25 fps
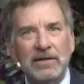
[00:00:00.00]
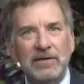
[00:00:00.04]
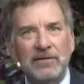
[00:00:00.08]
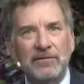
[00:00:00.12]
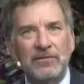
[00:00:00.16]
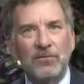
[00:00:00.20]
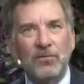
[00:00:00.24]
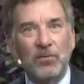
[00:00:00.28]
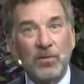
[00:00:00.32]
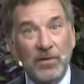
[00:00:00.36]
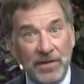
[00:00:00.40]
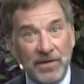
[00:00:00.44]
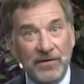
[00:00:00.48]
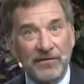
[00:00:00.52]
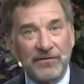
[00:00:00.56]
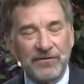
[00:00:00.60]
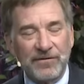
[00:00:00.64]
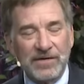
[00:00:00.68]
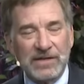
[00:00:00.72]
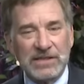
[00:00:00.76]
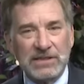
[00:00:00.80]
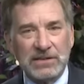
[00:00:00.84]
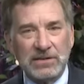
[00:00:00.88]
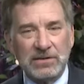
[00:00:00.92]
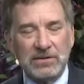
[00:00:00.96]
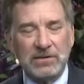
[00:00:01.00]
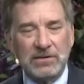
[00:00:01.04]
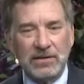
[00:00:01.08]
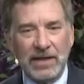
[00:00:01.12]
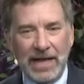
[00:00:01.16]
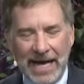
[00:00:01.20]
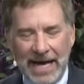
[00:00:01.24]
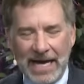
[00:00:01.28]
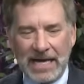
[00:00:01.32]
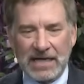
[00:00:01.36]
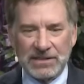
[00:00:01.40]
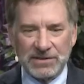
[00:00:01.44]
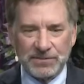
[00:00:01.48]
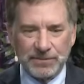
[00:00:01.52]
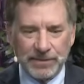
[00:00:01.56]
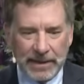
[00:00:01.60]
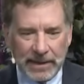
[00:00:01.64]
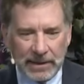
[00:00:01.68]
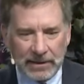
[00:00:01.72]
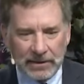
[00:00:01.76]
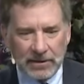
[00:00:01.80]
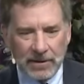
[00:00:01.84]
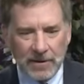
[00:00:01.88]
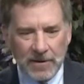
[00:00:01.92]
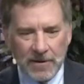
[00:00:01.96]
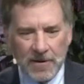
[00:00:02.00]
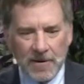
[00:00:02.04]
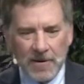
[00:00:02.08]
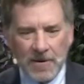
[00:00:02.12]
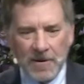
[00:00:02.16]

in the, with the physical aspect